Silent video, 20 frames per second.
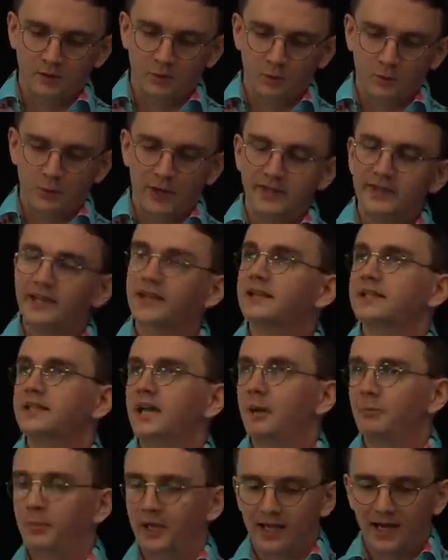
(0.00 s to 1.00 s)
When the
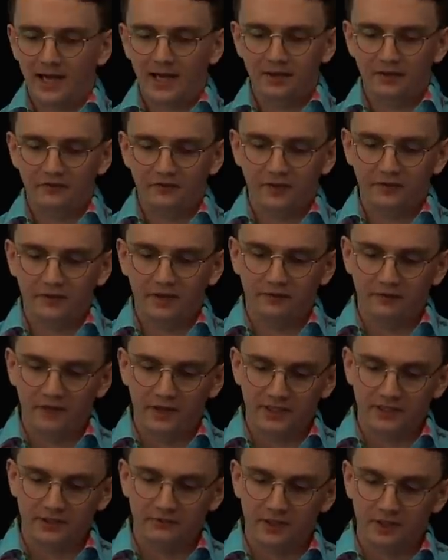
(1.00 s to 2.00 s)
attack began, the
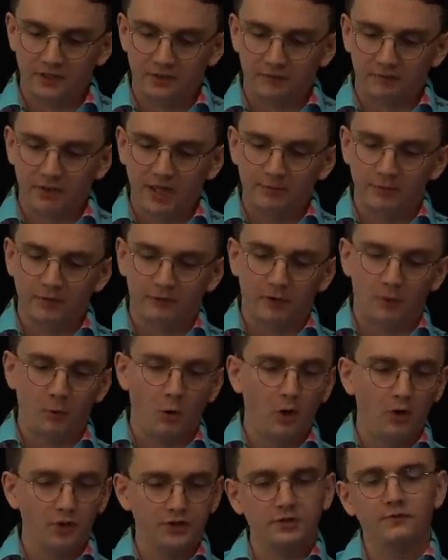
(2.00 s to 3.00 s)
51st Division reaped the
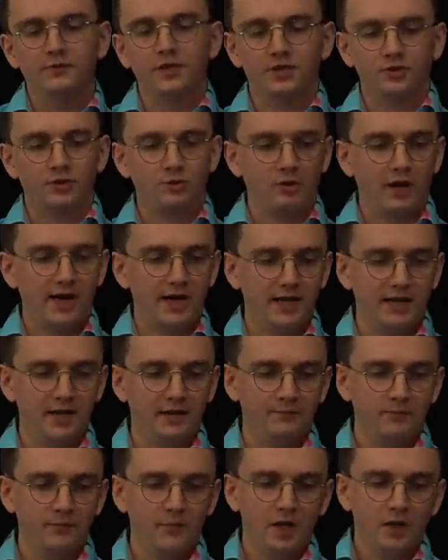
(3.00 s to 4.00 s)
rewards of this
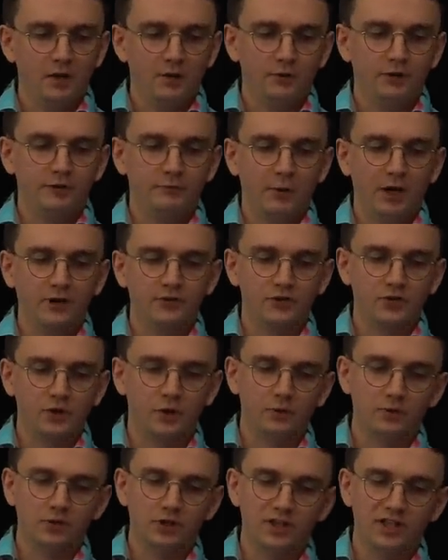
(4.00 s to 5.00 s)
training, with both
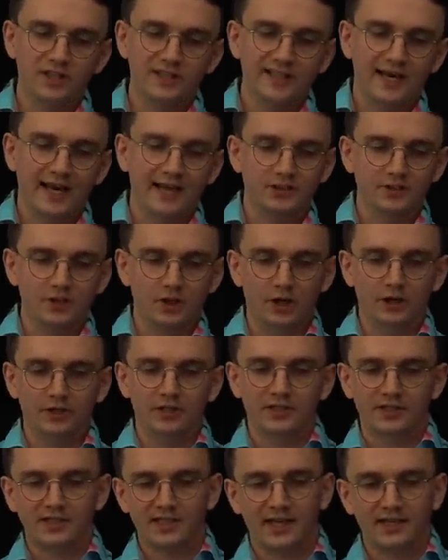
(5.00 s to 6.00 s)
soldiers and tanks
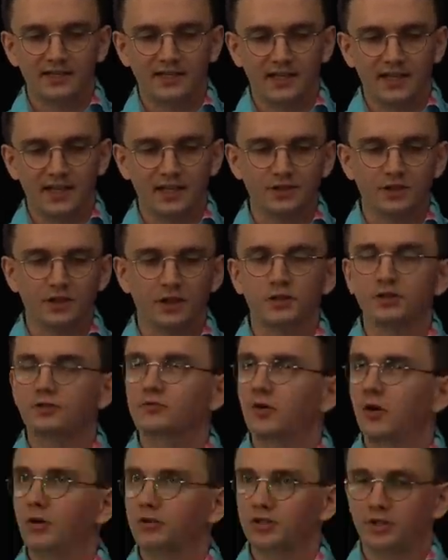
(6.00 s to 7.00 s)
understanding each other's
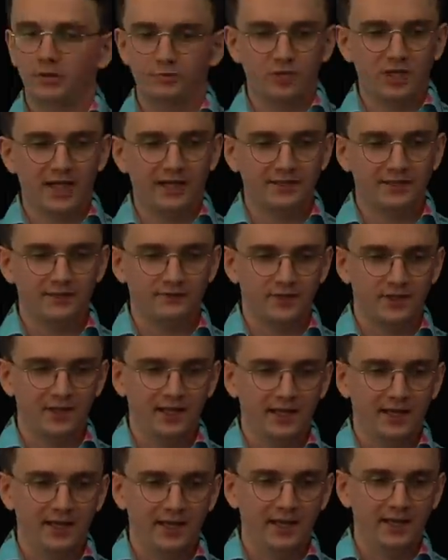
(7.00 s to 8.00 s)
roles and objectives
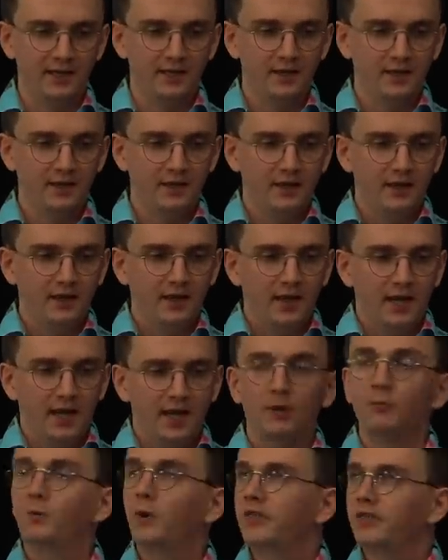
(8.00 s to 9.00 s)
clearly,
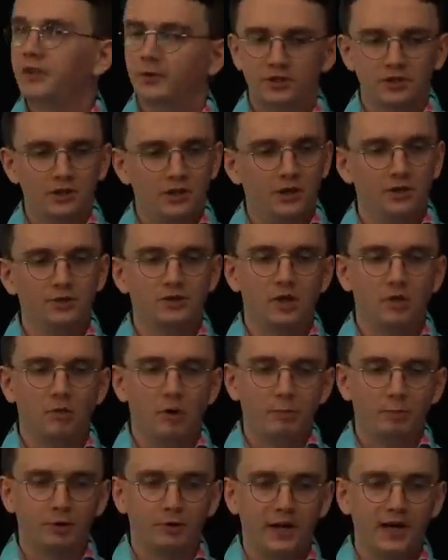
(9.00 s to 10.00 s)
and when there was close
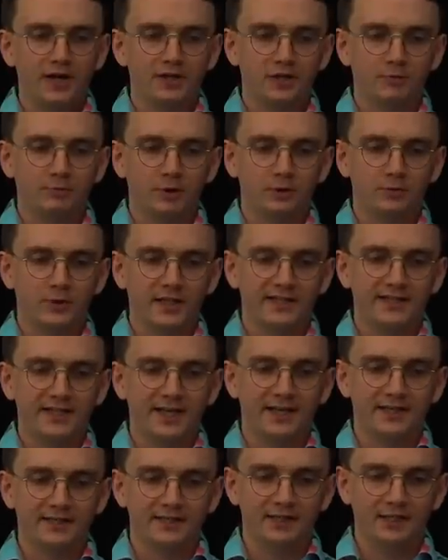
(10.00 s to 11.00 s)
cooperation between
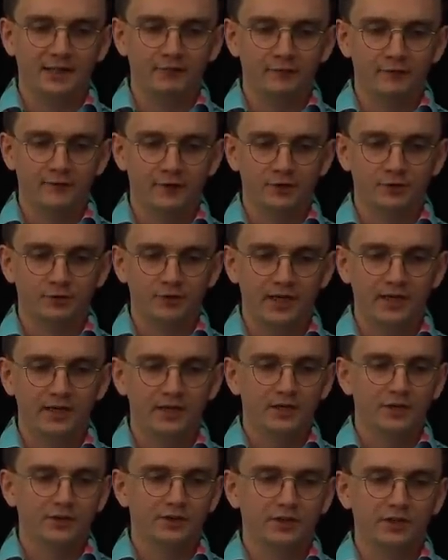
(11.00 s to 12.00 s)
tanks and infantry,
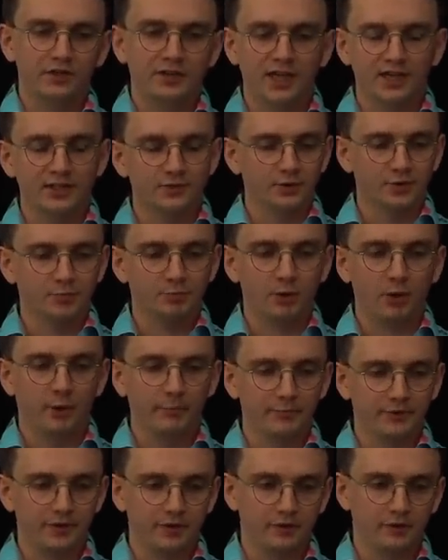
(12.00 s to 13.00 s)
success was
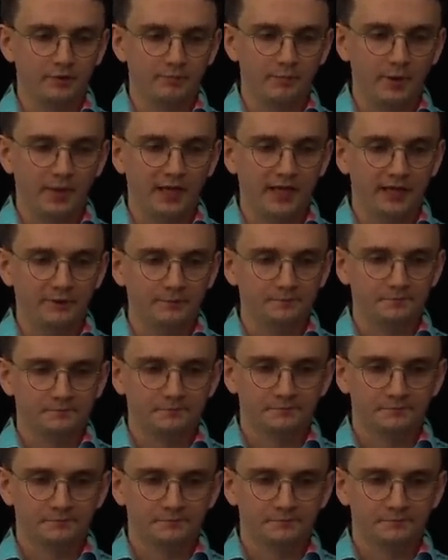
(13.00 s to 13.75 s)
prompt and complete.